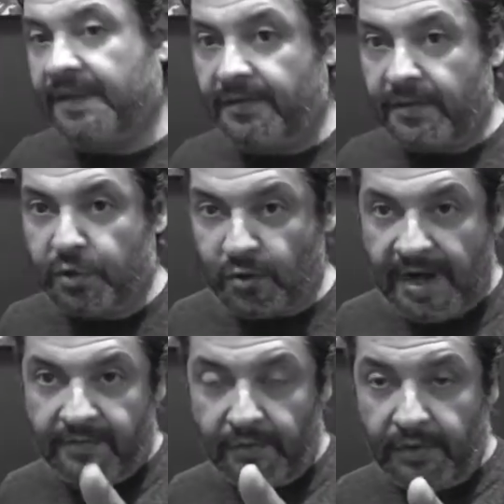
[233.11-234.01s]
for
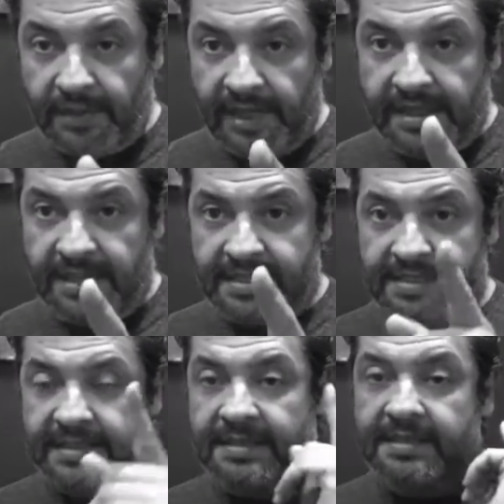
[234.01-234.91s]
travel, and this
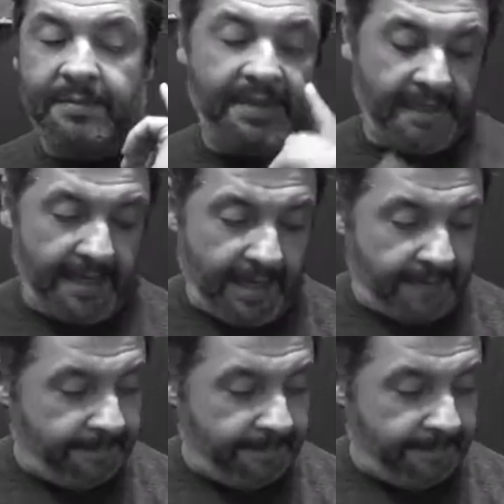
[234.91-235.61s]
is something that